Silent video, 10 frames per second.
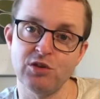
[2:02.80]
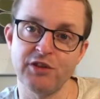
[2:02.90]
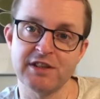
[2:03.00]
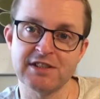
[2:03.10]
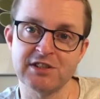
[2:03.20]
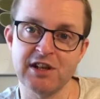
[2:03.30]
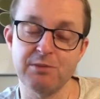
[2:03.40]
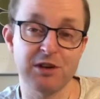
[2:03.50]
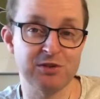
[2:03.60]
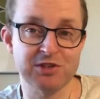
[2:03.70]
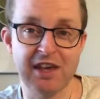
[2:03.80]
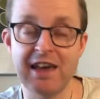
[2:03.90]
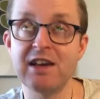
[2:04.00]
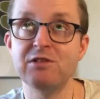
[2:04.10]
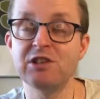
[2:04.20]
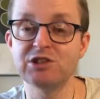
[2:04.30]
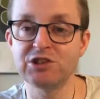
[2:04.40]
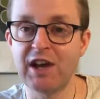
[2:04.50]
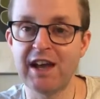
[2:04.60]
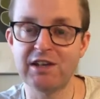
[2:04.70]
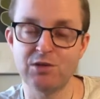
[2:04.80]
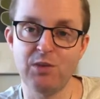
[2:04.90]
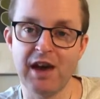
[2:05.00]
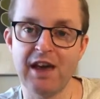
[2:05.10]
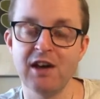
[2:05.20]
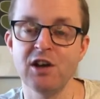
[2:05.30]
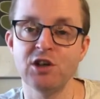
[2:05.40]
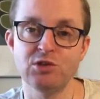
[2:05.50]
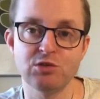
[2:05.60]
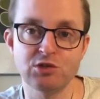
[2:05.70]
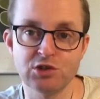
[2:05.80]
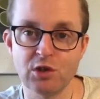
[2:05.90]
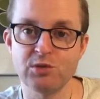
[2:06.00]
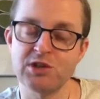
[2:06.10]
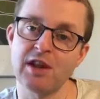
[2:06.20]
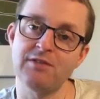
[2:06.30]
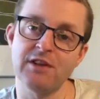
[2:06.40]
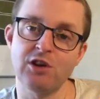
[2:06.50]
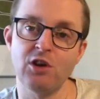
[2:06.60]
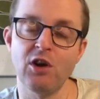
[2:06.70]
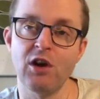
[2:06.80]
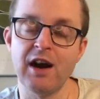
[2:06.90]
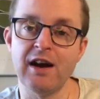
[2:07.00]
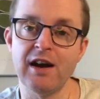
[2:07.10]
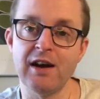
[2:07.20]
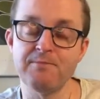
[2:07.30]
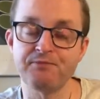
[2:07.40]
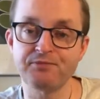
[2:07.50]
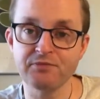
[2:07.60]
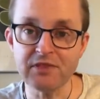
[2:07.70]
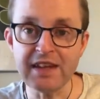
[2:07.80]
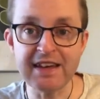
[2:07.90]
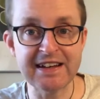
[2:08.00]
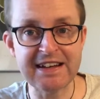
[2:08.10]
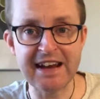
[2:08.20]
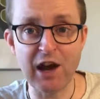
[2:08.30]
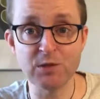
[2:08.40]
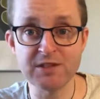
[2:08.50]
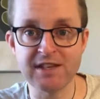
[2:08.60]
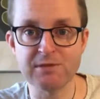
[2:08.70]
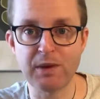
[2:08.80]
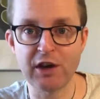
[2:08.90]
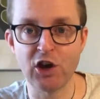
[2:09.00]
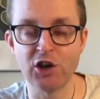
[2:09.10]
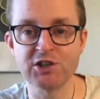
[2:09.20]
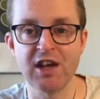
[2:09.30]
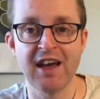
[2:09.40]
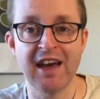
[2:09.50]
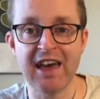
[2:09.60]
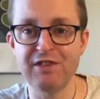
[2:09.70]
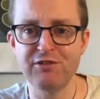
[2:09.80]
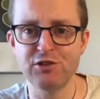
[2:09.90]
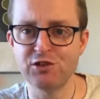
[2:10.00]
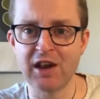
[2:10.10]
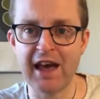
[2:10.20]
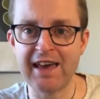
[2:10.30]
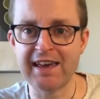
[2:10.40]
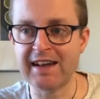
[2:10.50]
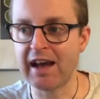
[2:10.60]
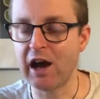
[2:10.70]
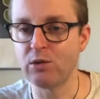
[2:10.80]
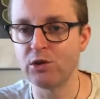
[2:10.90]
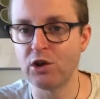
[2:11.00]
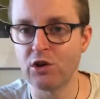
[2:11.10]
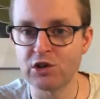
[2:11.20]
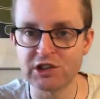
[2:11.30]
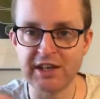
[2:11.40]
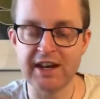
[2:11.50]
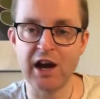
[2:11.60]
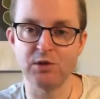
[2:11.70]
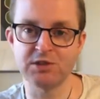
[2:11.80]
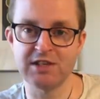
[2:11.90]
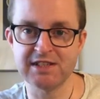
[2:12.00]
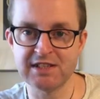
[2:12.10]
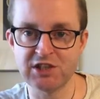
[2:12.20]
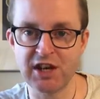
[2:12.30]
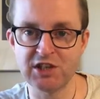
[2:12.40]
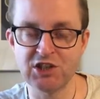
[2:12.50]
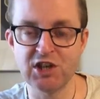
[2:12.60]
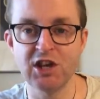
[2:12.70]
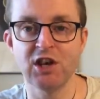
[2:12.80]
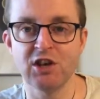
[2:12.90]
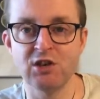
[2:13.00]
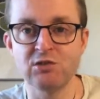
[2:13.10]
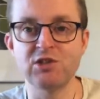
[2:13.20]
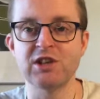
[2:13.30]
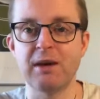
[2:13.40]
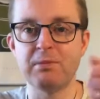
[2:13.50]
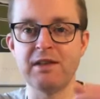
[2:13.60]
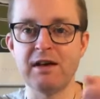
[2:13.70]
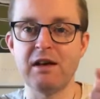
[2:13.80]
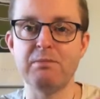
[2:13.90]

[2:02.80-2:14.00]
the screen, because they great way to grow stuff in your greenhouses. Because if you don't like it how your greenhouse is structured, you grab the